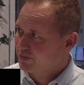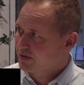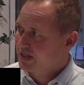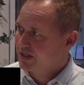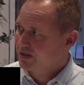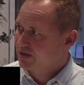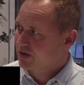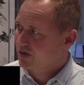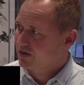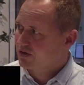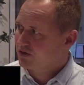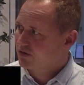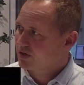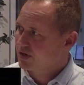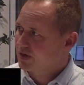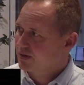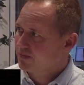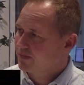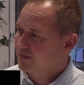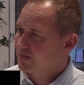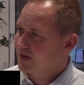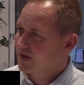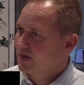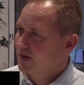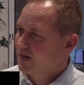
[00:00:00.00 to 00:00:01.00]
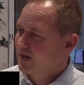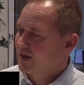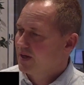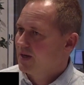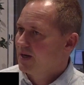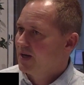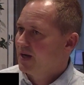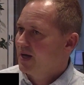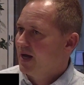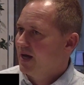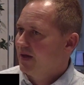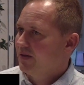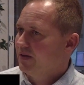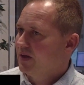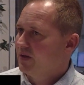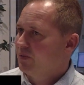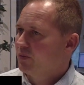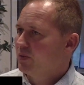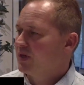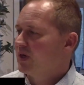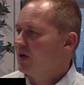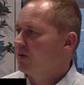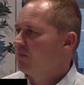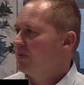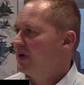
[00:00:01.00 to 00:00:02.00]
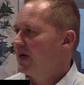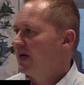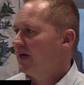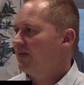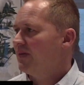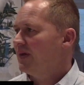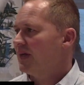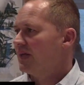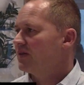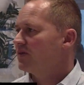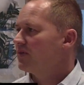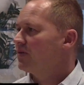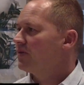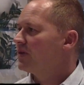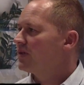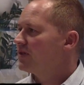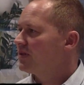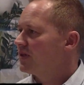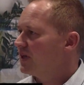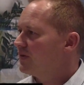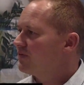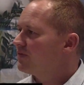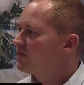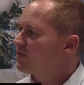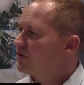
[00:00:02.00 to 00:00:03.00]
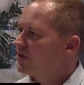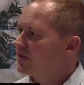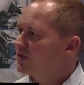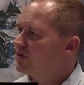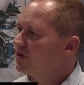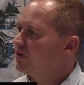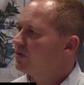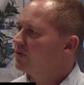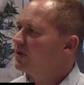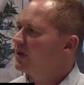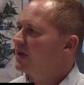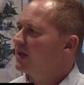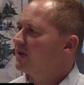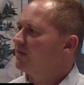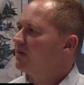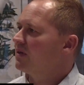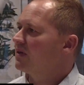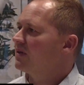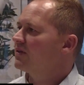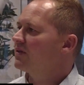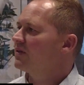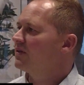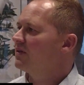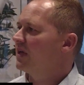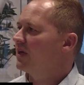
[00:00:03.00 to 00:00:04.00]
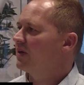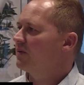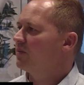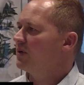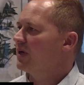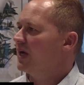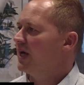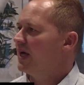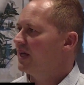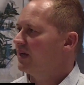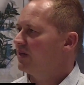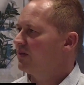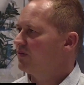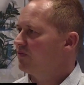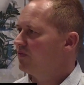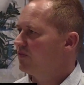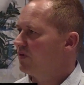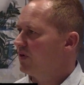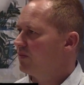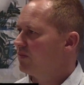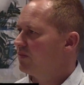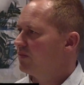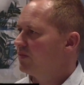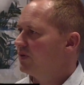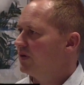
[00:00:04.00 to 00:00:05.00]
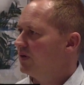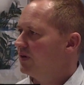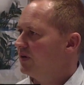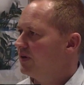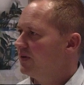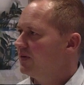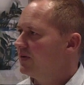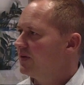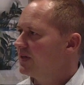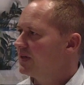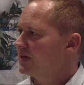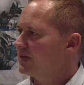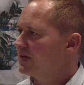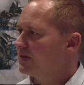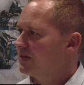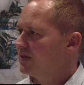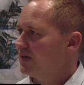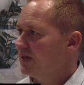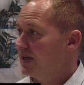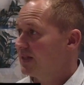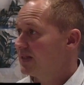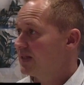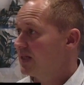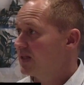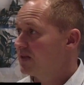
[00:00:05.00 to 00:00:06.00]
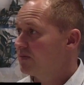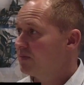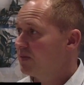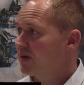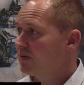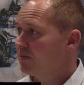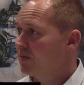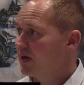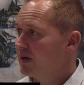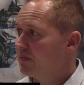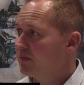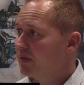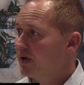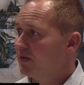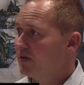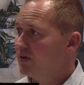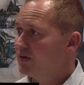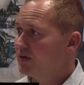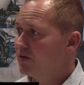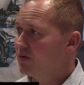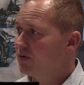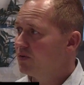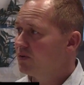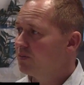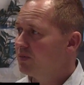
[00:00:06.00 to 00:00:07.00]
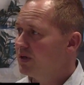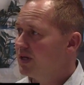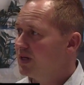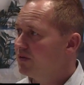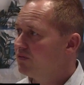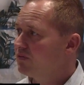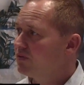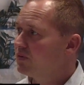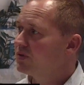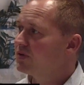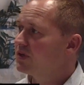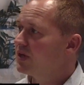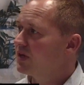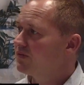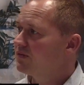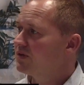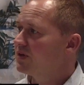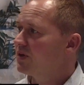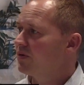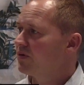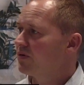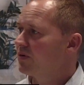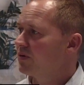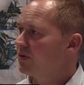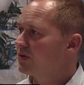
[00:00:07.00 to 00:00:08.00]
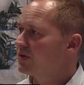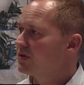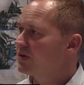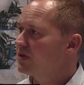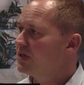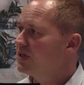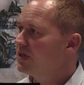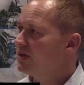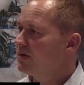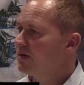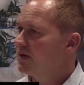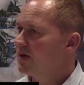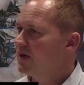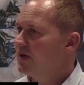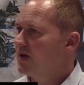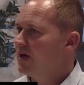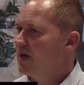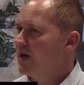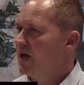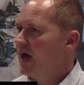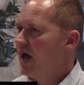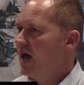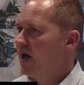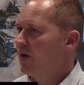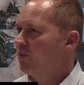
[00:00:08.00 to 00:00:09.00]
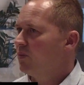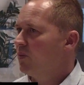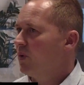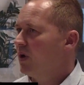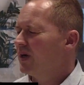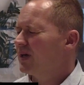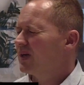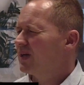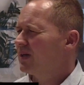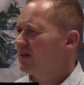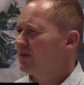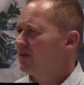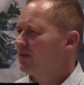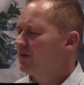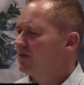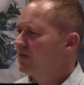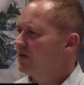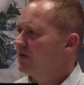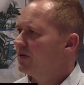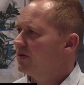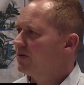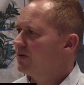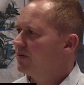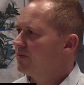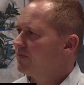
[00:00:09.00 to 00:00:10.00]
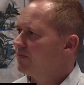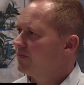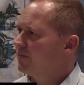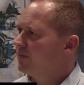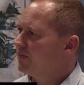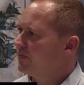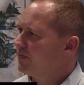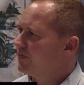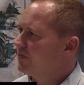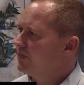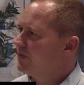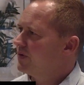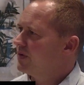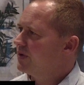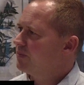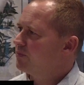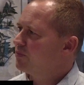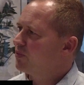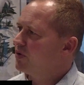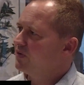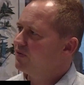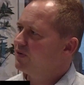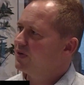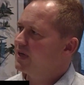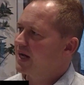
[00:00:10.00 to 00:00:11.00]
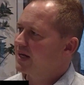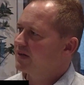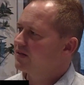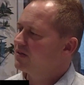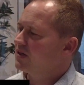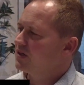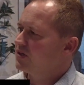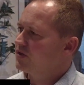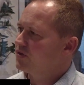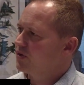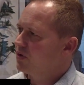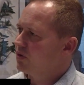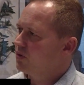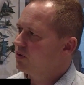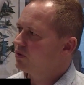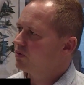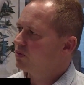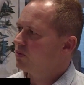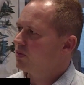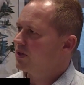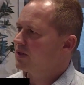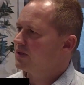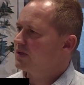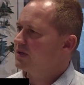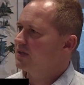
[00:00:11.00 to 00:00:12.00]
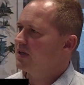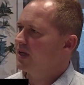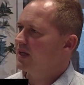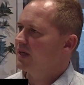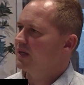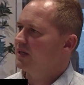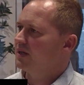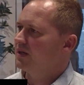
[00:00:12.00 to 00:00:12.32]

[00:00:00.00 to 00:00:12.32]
these countries. And then we compared that to the safe threshold levels that we had from this assessment made by the European Food Safety Authority. And what the briefing actually showed was that